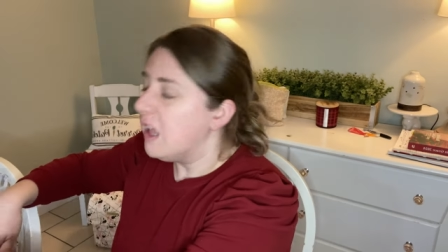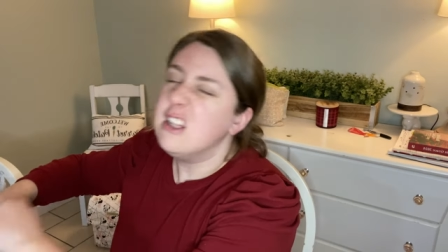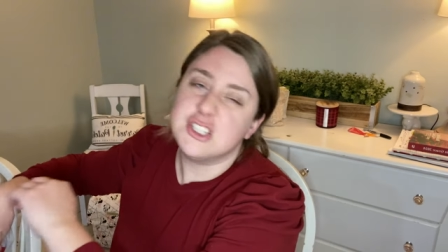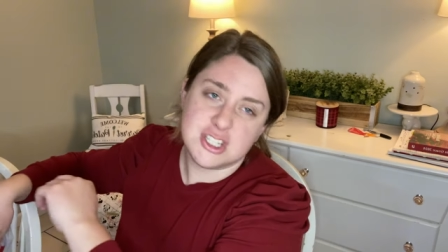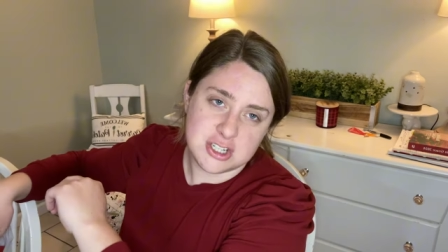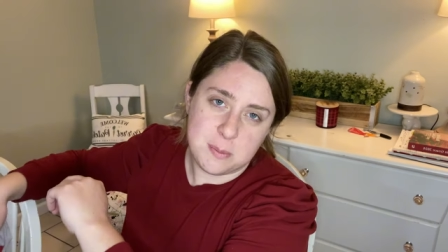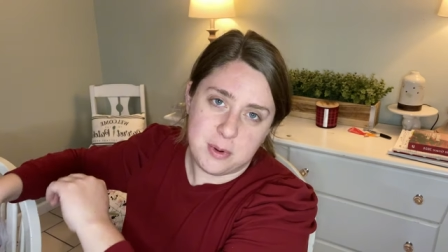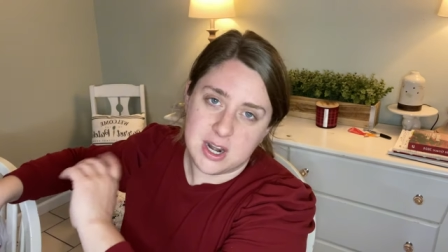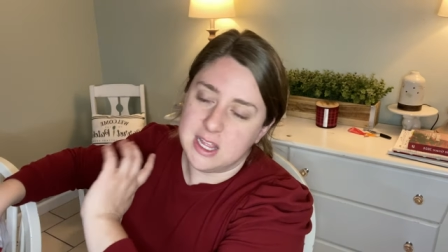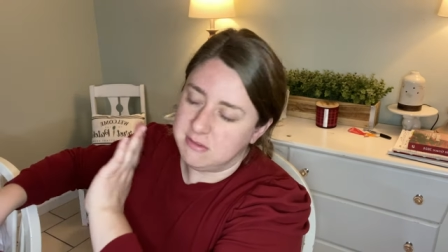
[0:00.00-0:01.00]
Let's just jump
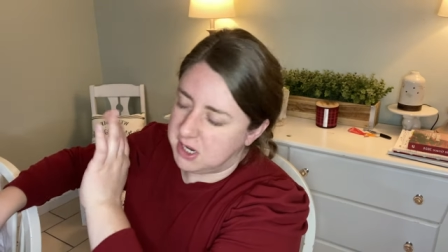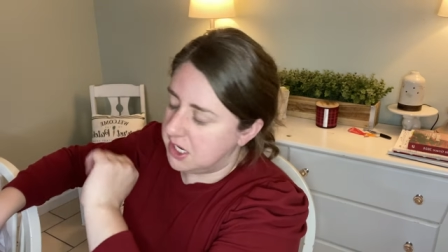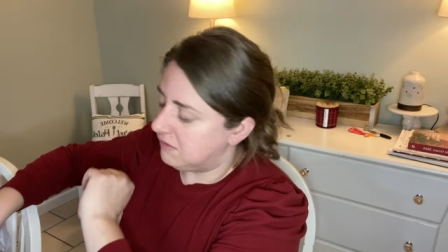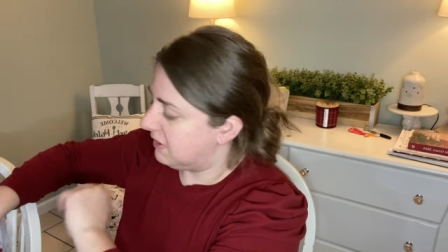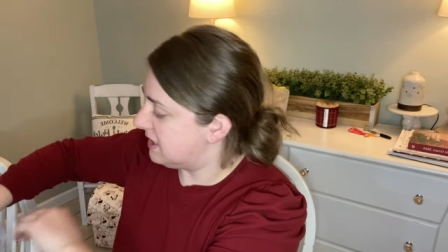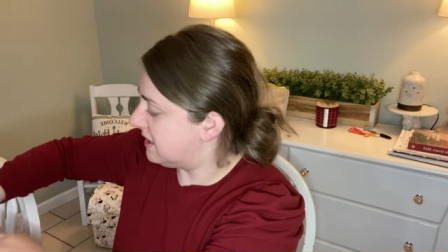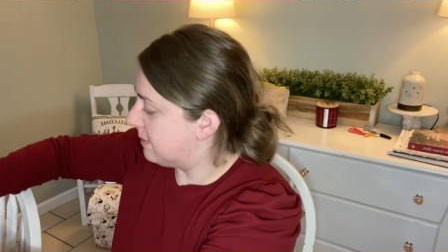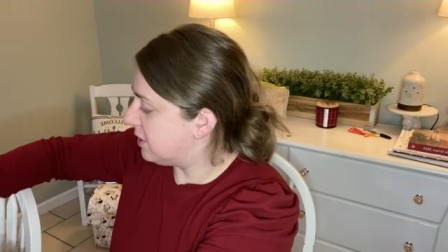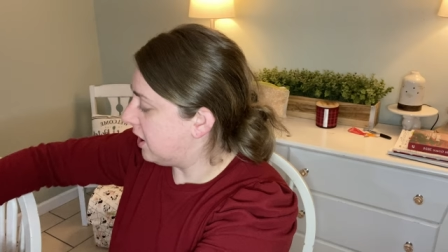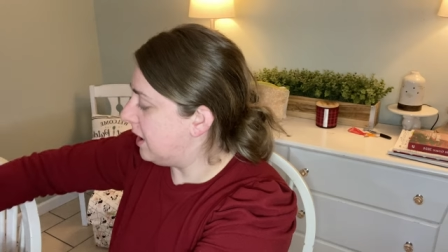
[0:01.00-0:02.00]
on in, right? Let's
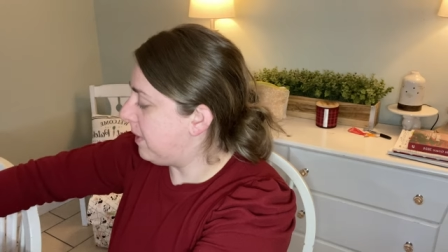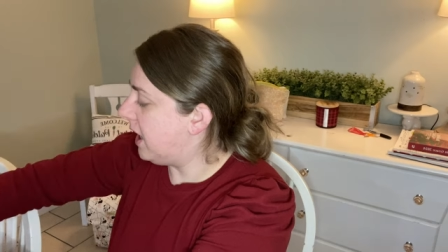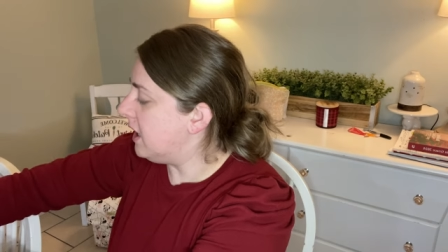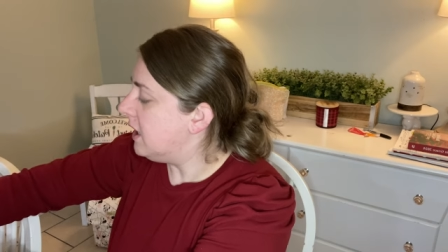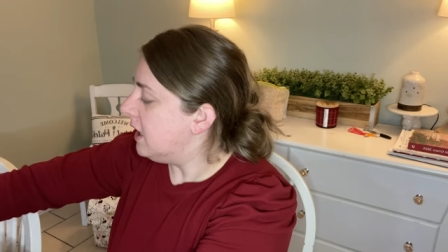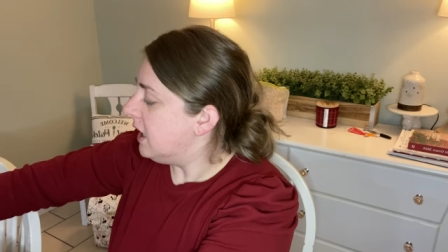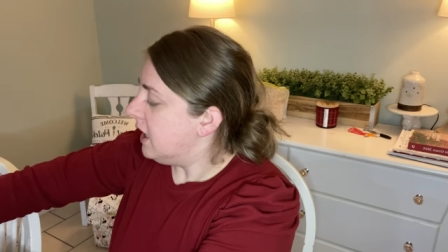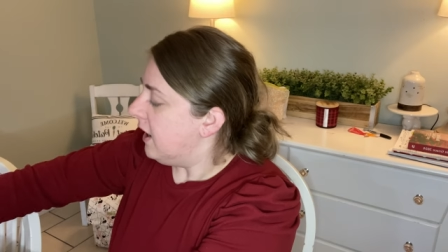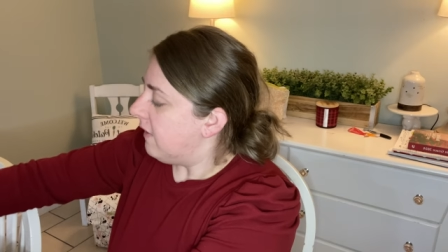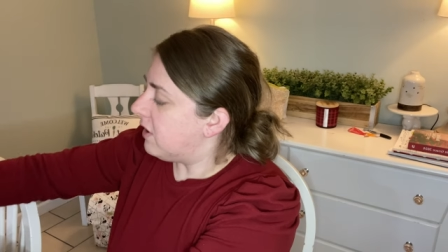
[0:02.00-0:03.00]
stop talking about it.
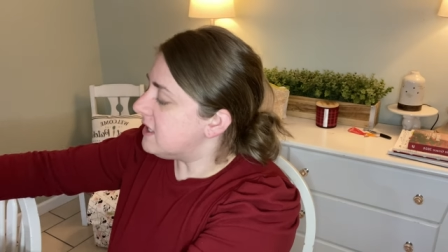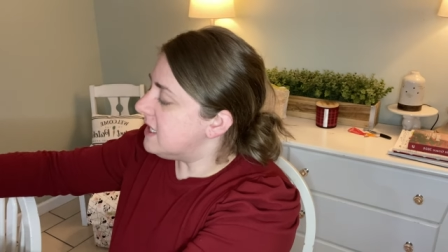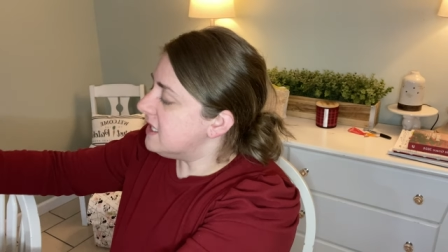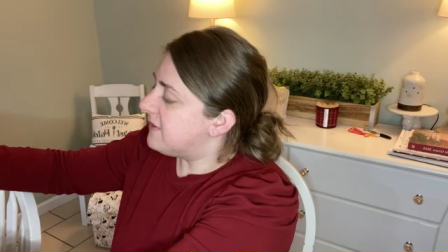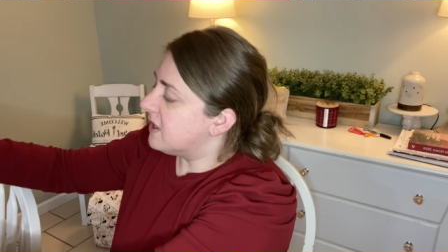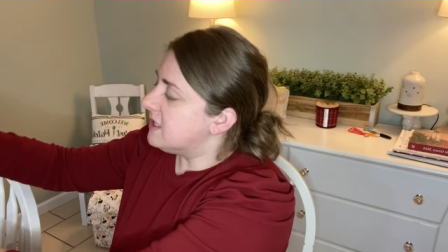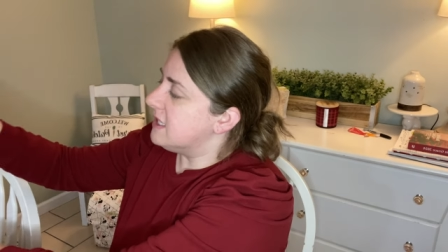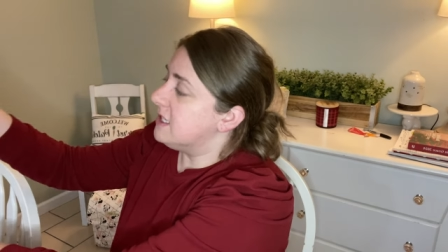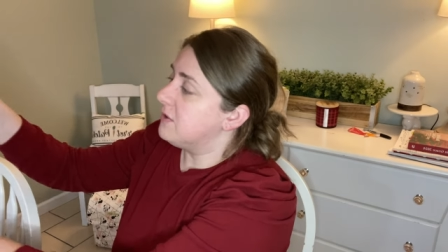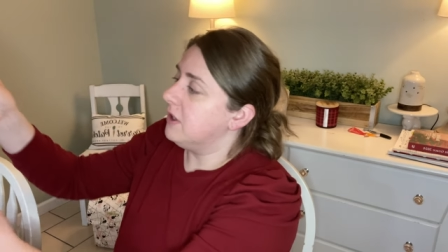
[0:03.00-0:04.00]
First things first,
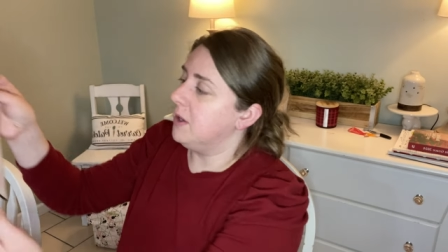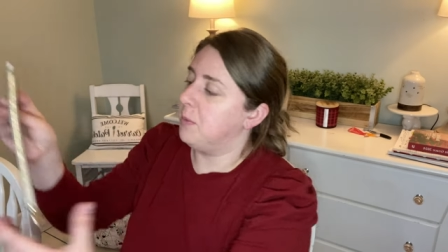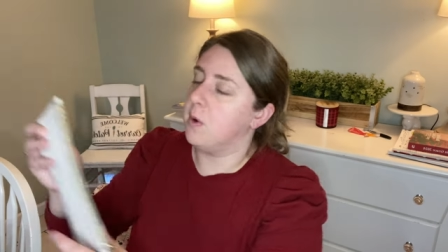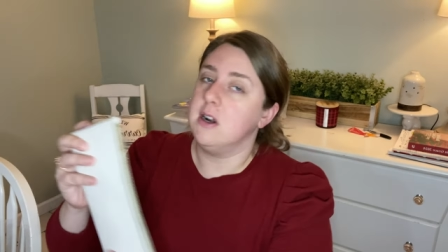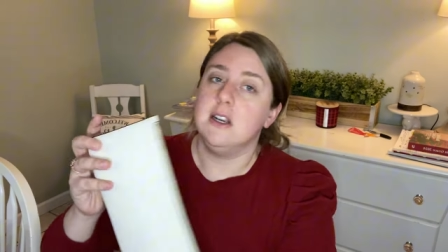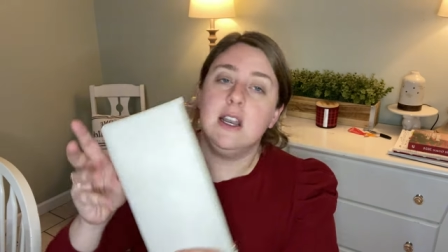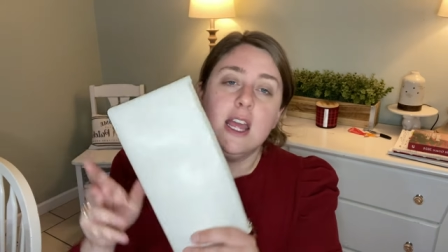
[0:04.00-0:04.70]
this is really important.